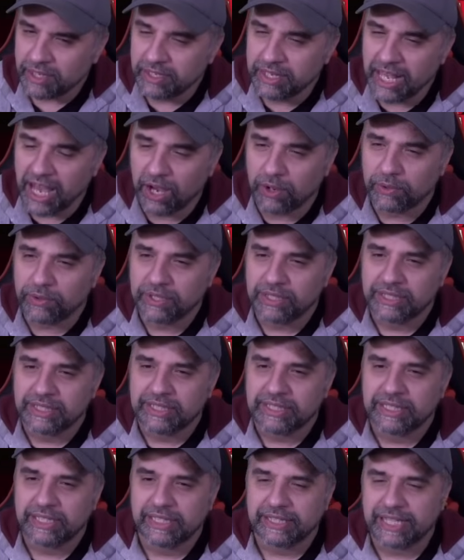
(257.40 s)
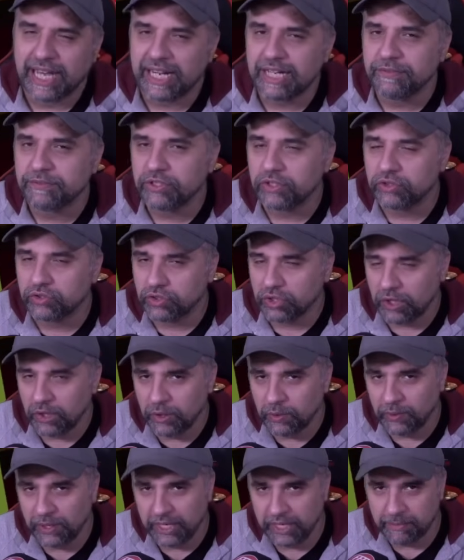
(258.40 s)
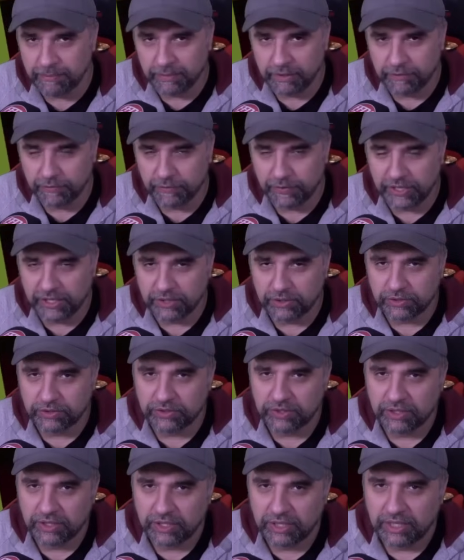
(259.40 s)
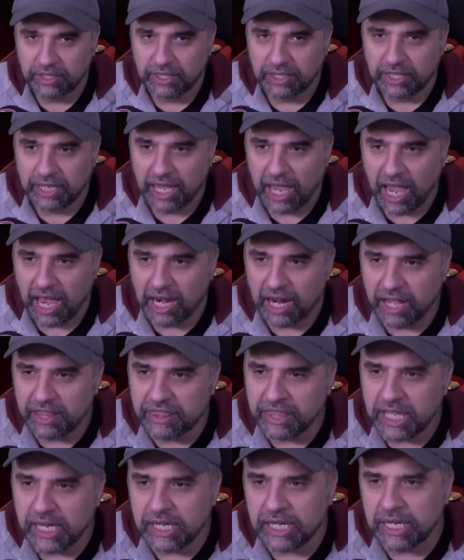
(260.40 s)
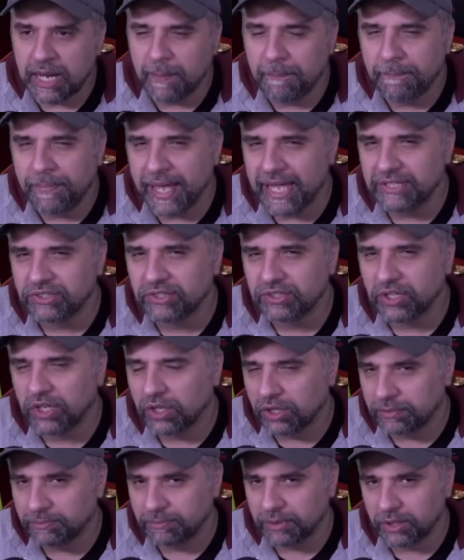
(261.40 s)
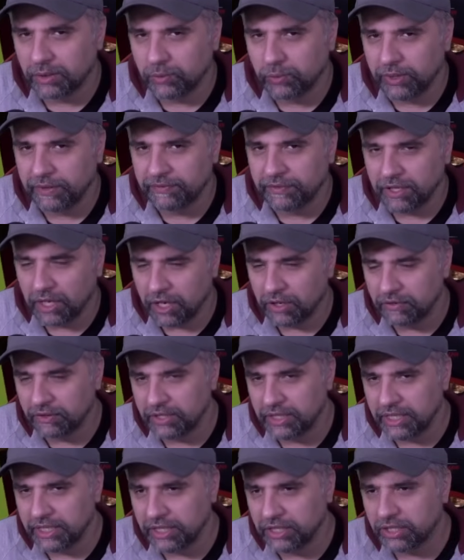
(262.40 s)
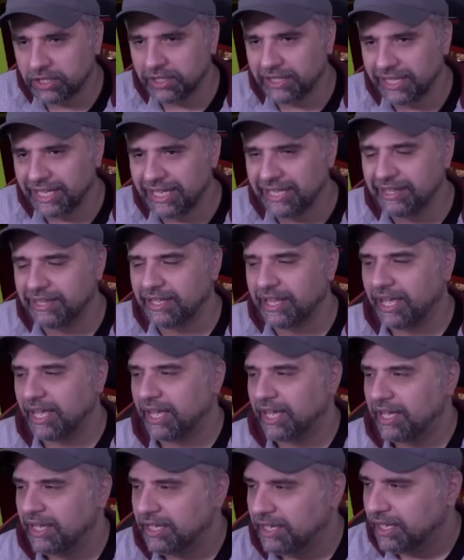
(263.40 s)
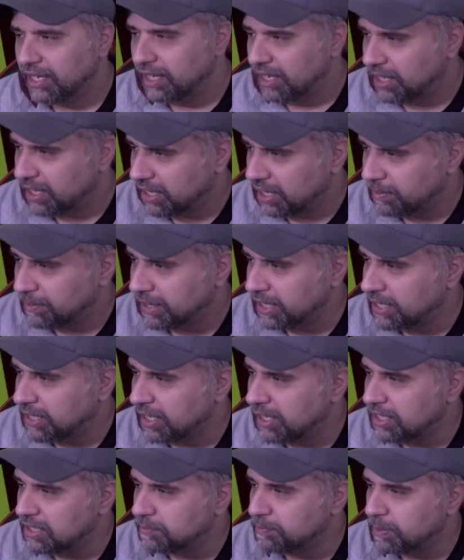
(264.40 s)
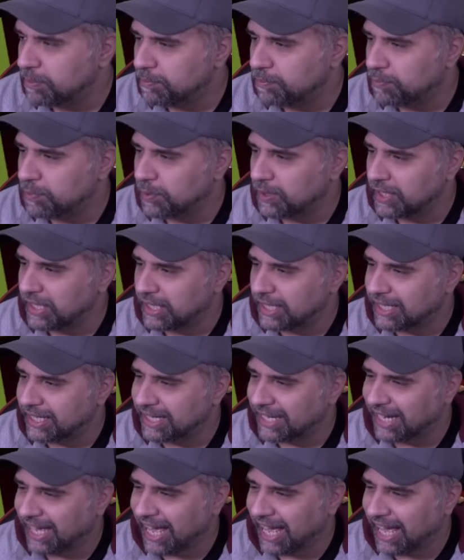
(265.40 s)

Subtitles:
Now, that leaves you 2 in midfield. And I think the best combo we've currently got in there, I think Mangala's been brilliant.